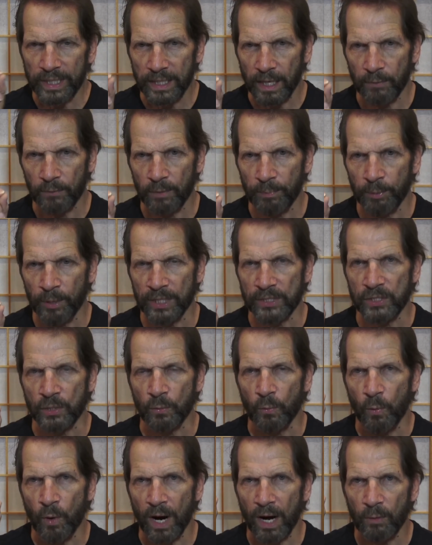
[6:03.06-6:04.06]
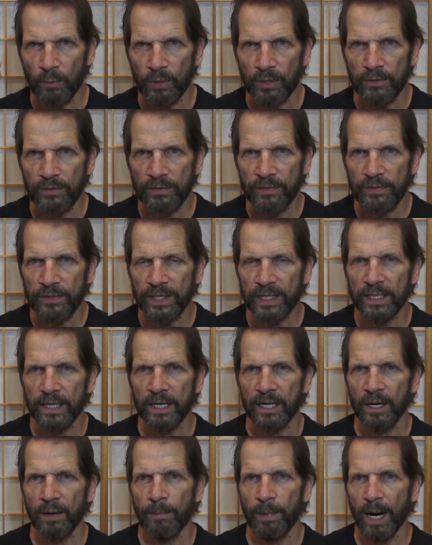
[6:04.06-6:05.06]
that we're present while we're
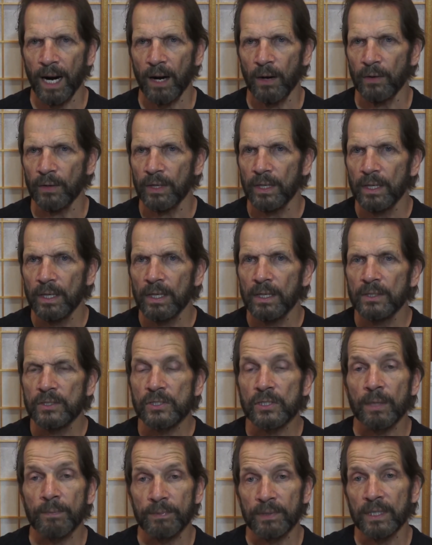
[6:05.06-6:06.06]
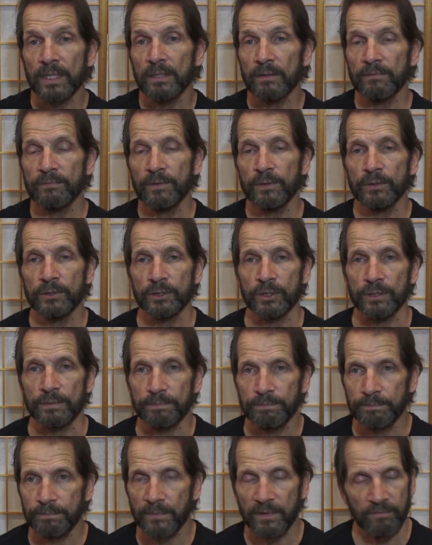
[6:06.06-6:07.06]
thinking about something in the future.
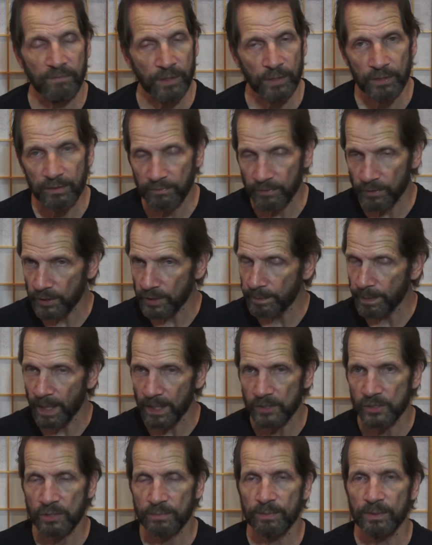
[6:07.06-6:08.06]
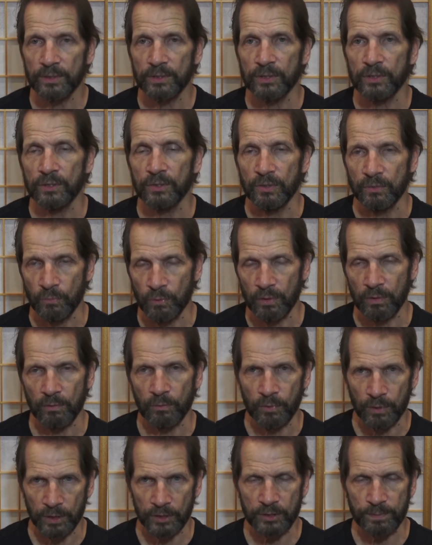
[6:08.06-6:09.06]
Very, very possible to do, and we'll,
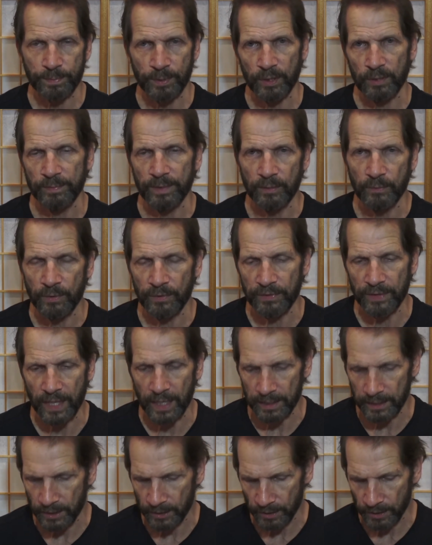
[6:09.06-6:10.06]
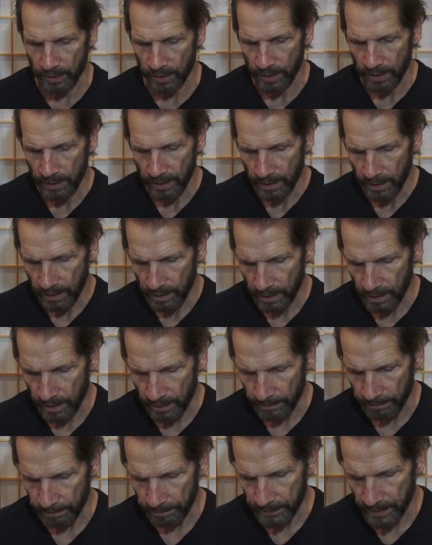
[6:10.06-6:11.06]
we'll experiment with that here
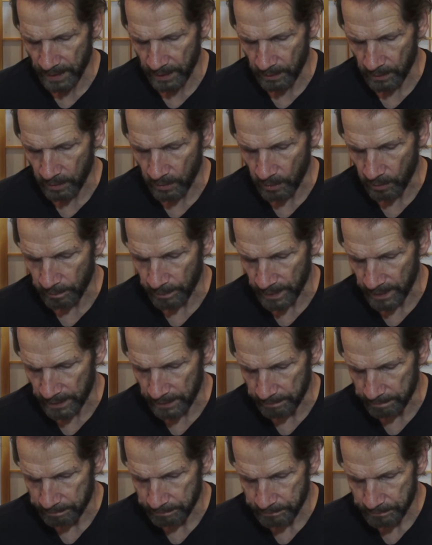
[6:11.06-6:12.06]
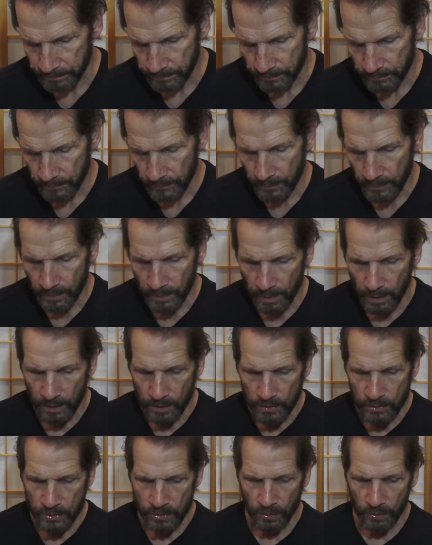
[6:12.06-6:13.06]
um, in a little bit.
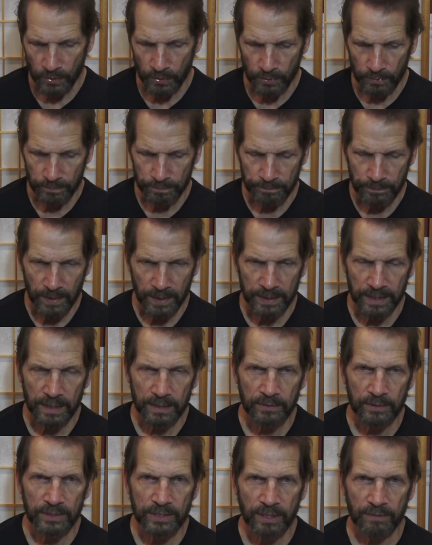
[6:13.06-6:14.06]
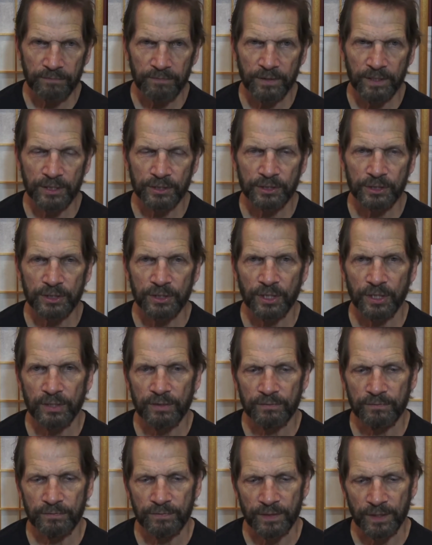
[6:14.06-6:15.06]
So, again, the definition
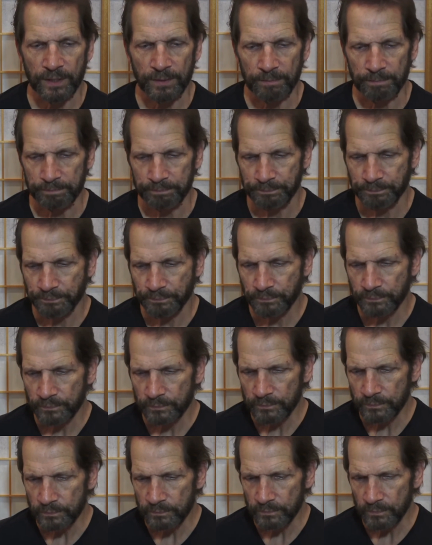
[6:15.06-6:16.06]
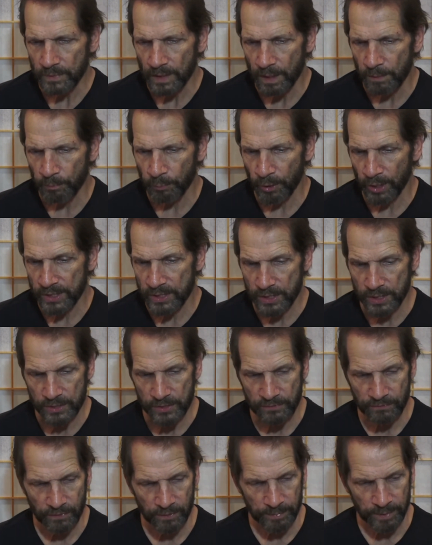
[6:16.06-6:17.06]
of um, presence
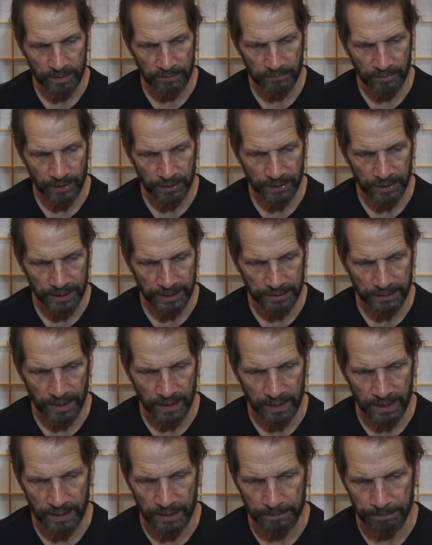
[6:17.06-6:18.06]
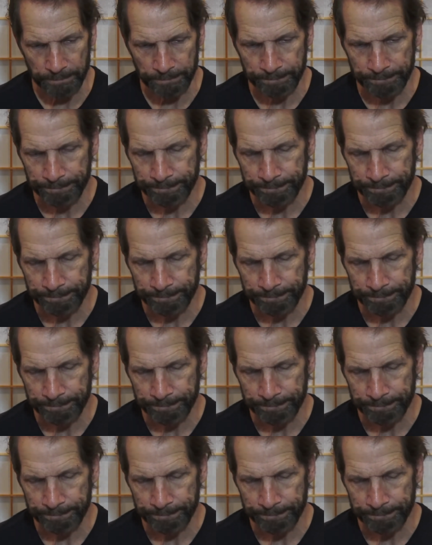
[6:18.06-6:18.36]
from a very um,